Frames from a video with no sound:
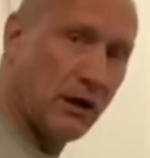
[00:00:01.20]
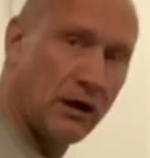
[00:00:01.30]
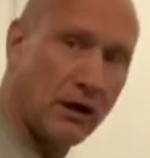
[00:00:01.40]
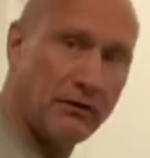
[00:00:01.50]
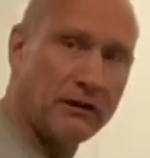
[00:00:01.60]

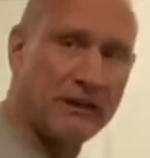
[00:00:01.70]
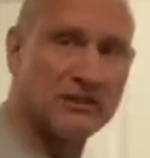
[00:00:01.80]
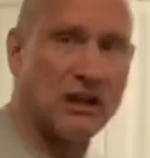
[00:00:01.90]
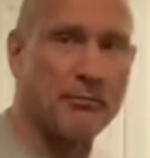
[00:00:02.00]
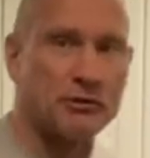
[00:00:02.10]
All right,
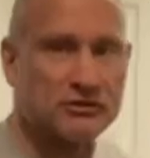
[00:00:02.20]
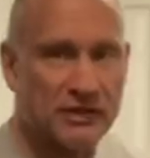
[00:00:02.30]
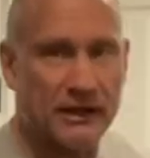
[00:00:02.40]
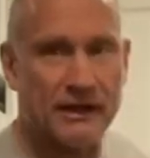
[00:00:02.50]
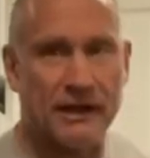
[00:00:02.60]
grasshoppers,
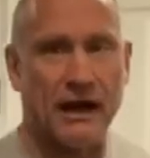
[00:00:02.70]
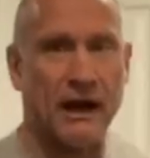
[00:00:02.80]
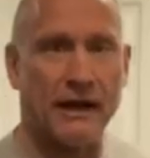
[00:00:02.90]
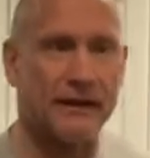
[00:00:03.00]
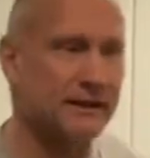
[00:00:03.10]

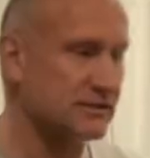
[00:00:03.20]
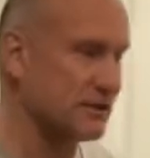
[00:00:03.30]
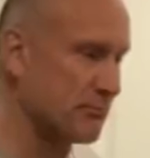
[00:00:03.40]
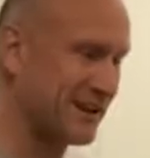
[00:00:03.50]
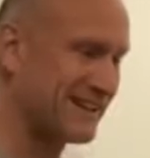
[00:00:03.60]
uh, it is
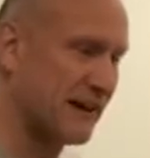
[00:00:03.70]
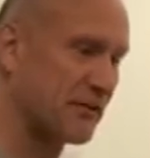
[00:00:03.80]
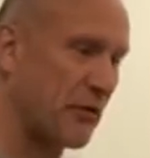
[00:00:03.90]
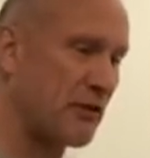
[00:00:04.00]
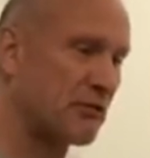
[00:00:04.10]
uh, Bring Down
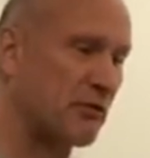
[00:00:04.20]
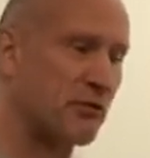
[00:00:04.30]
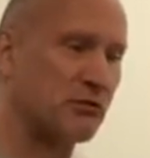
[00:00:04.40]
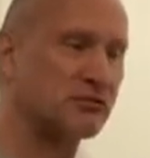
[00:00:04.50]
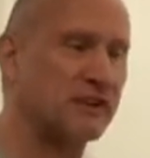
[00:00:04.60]
the Thunder
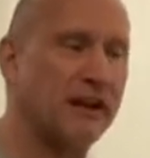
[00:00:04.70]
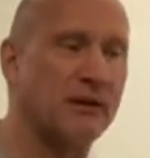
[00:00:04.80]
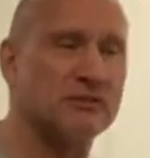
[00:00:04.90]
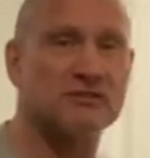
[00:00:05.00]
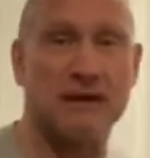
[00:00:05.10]
Thursday here.
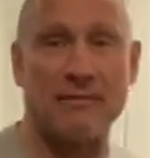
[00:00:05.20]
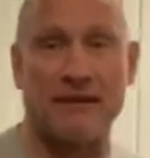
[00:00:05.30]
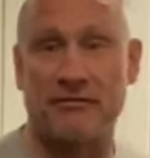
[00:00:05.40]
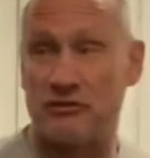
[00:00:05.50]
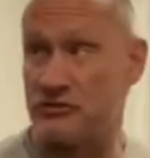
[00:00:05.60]
We just got back
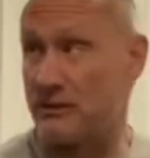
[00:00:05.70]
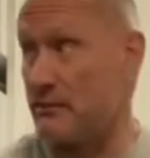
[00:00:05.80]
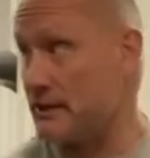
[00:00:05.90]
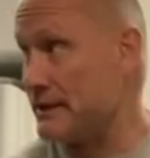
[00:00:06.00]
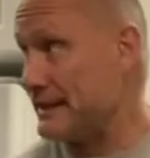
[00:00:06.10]
from the
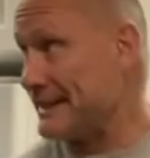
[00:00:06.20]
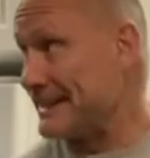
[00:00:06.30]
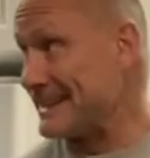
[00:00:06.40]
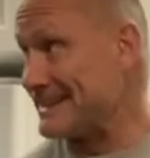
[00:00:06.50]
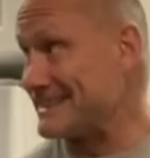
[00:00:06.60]
gym.
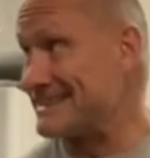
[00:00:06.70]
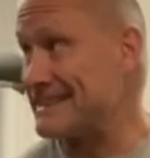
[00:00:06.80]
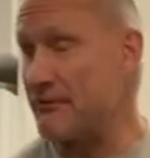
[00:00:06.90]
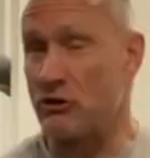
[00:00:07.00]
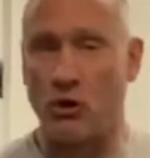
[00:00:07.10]
It is
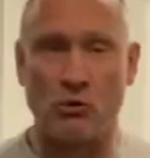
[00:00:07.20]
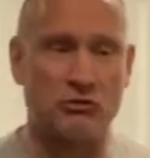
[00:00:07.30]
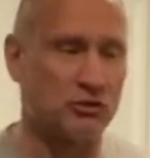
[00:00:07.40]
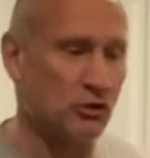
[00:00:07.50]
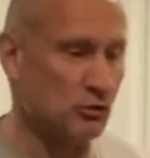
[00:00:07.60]

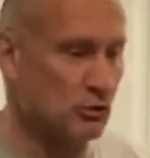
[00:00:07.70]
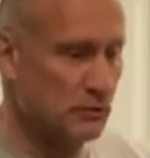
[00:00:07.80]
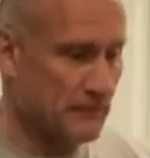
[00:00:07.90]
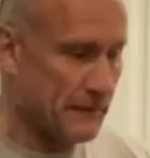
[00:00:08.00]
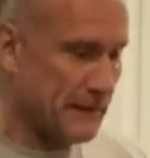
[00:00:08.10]
7.02
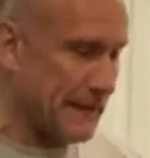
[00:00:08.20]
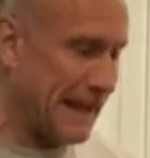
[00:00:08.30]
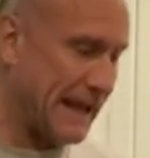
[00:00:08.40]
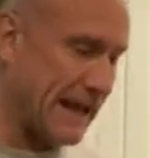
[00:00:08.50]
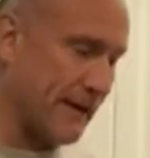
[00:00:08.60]

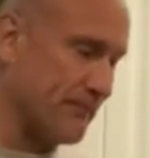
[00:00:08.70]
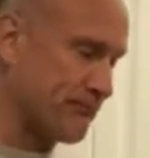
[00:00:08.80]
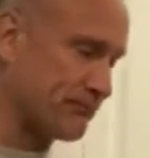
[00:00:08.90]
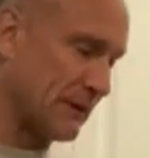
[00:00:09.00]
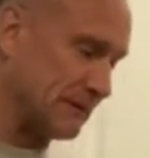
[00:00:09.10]
a.m.
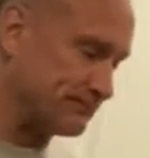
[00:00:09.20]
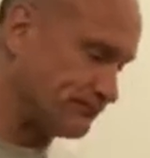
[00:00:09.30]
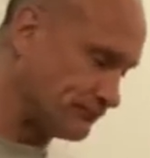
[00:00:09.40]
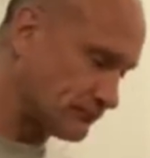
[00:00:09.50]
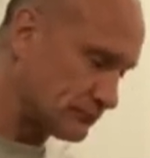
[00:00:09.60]

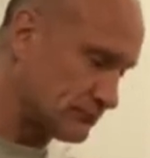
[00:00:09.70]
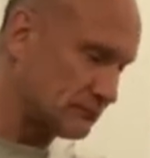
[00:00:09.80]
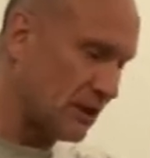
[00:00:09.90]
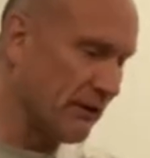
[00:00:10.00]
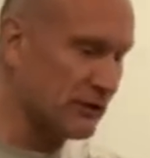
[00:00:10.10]

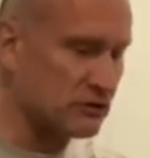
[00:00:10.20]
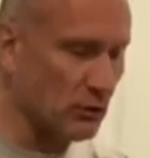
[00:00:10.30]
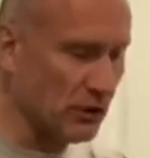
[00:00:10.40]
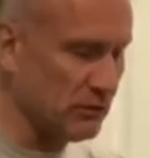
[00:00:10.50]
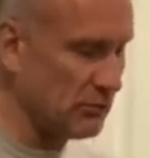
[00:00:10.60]
All right, so
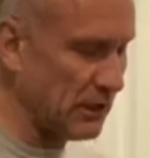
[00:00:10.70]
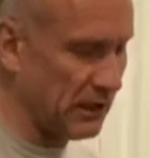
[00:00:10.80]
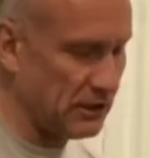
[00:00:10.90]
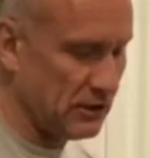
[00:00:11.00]
we're gonna, uh,